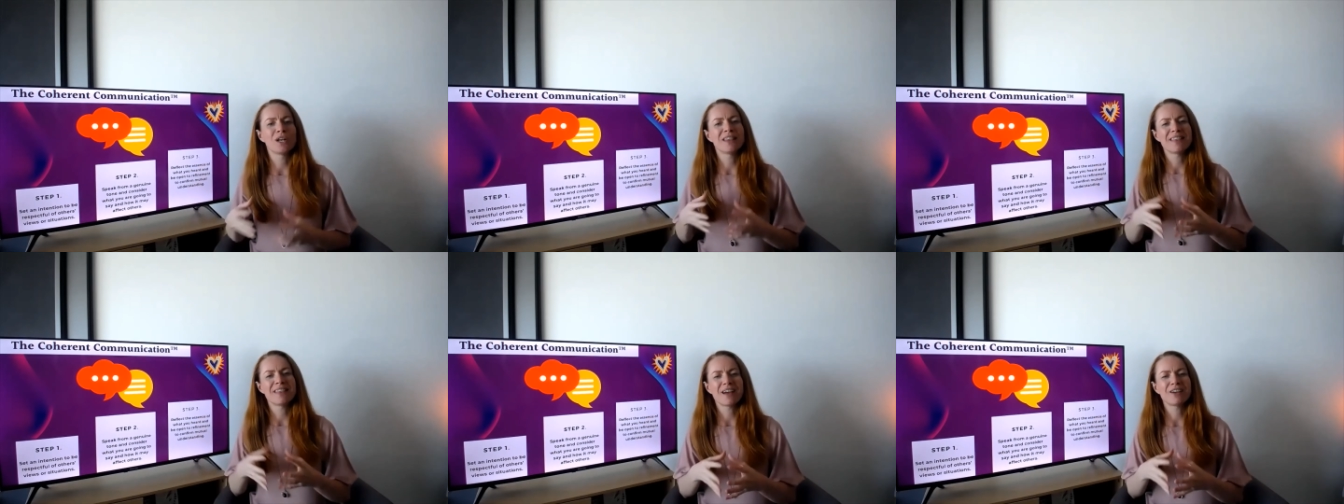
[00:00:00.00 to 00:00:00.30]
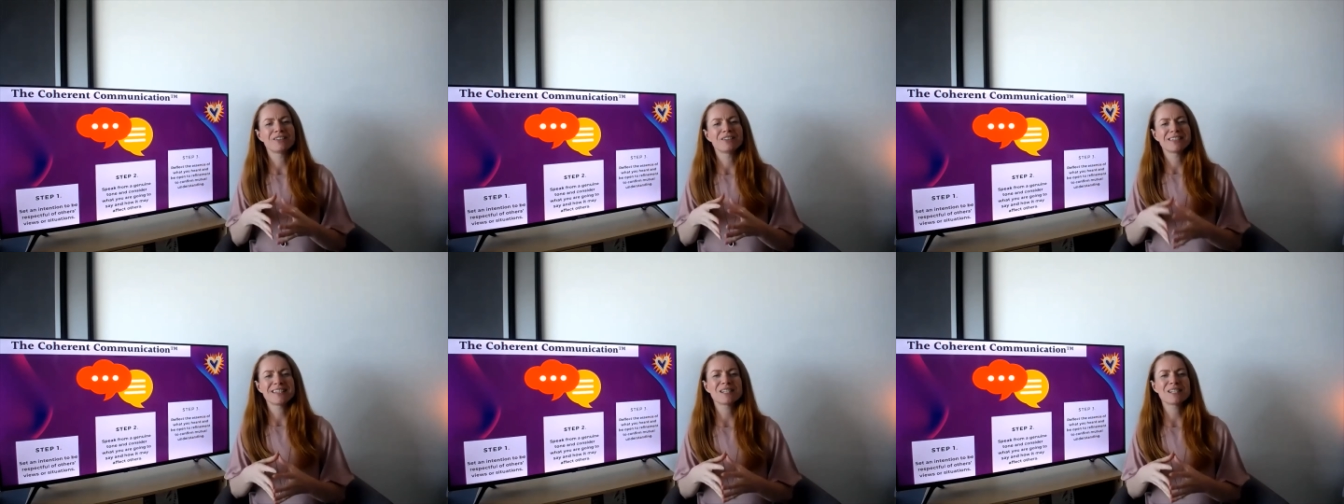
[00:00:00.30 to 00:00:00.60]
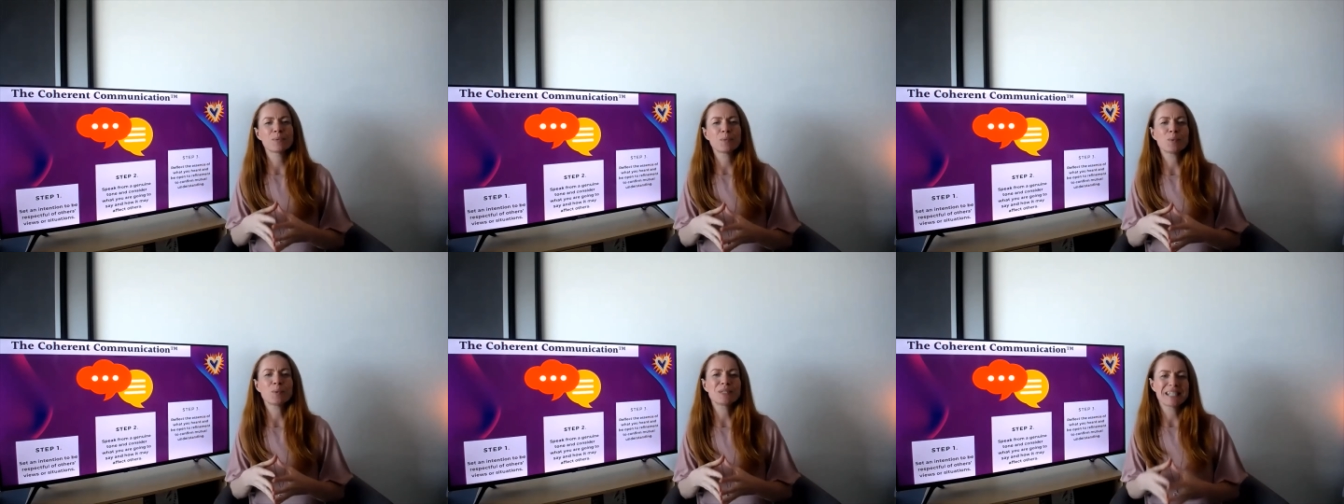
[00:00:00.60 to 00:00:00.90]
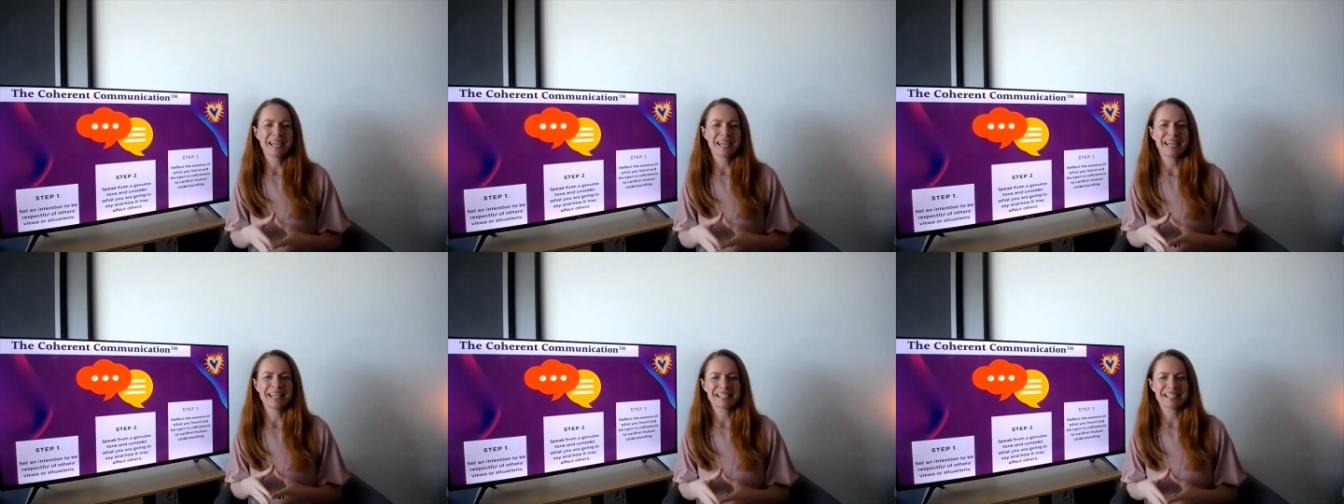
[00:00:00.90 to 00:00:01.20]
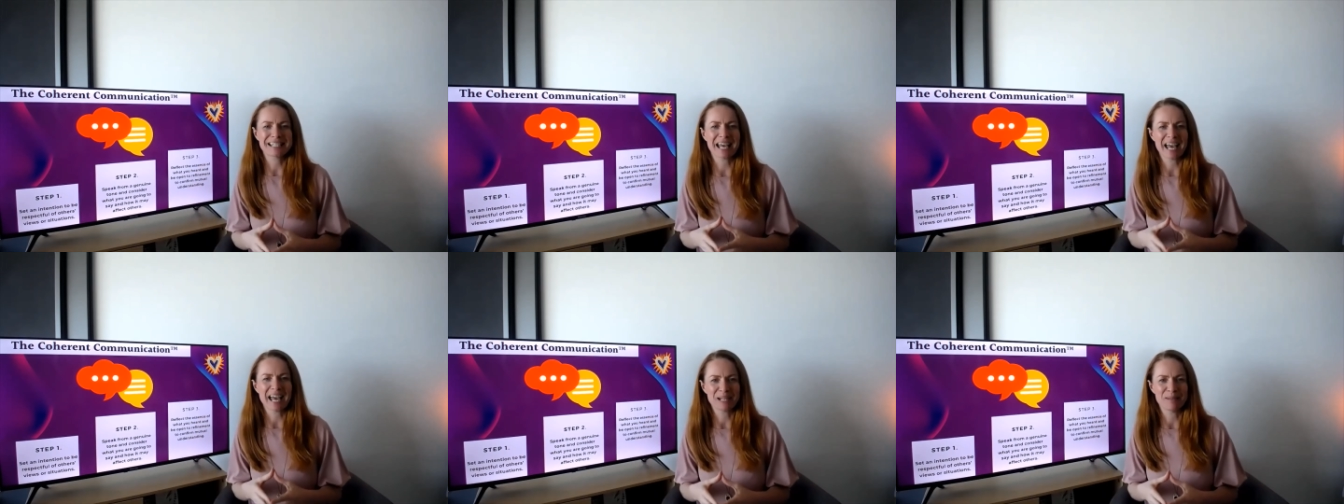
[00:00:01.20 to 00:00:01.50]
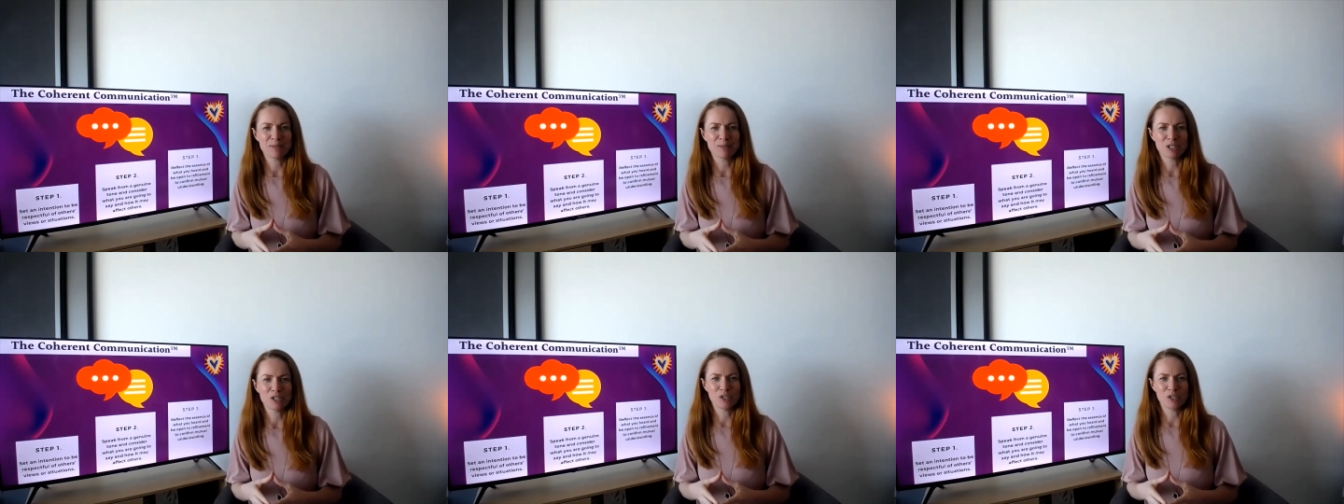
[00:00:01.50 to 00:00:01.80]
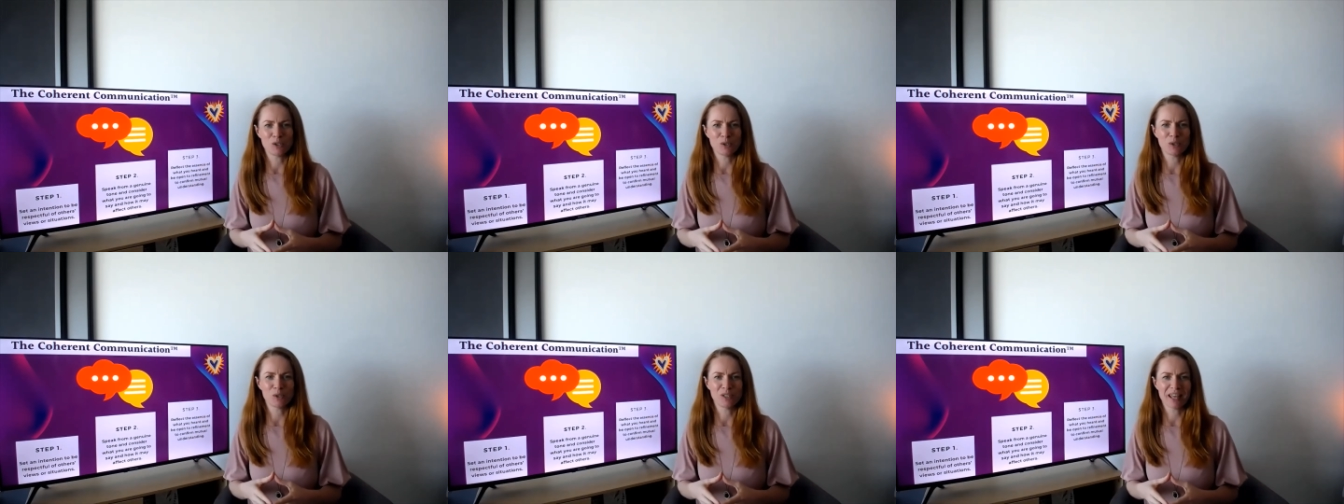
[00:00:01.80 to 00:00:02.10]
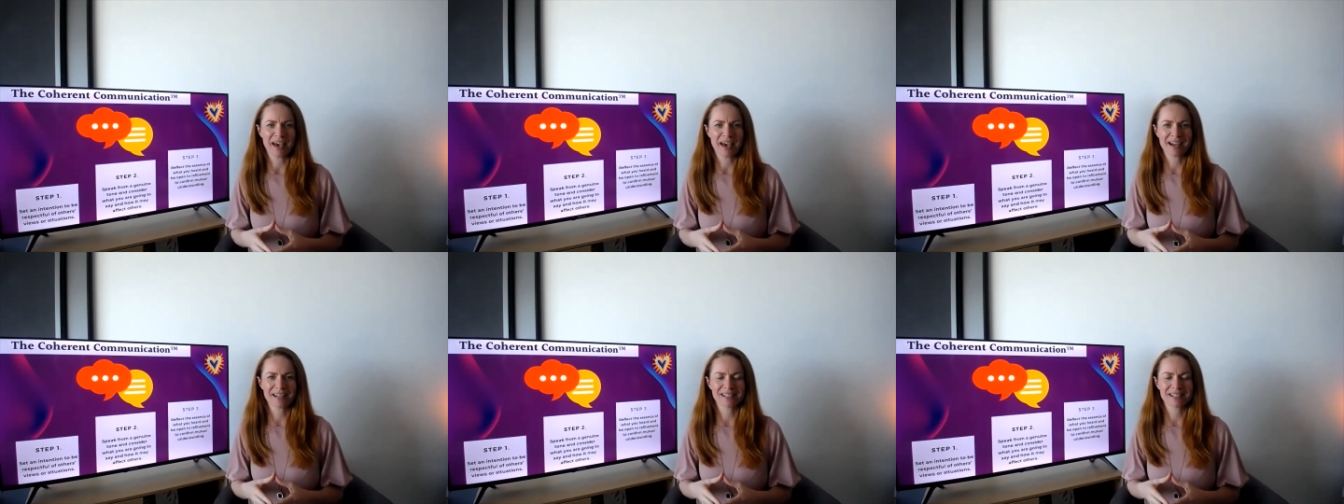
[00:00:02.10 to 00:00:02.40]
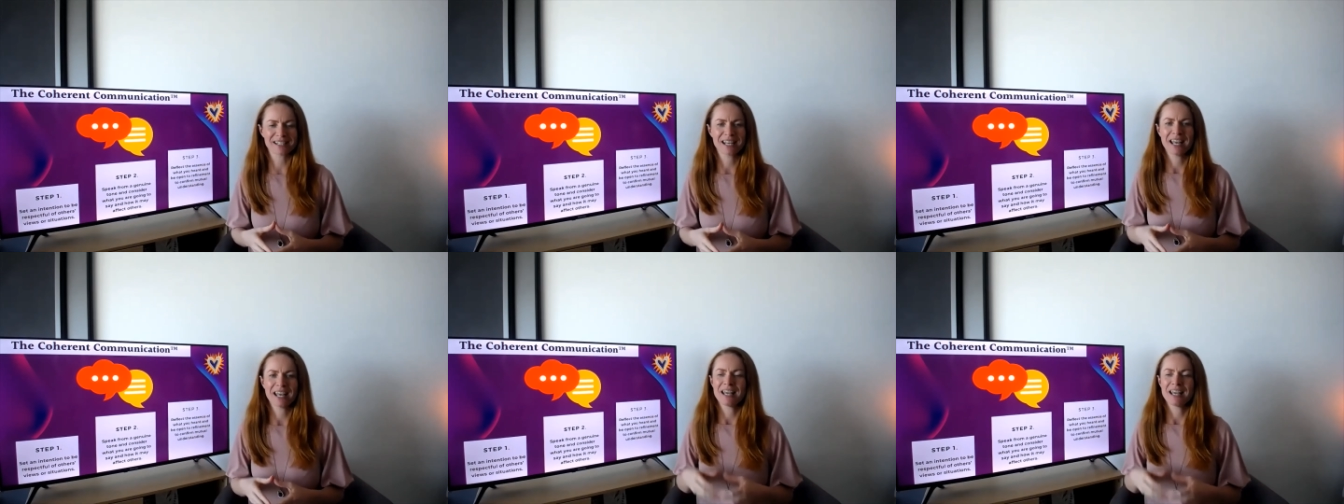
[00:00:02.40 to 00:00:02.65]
And now this will take time to do that,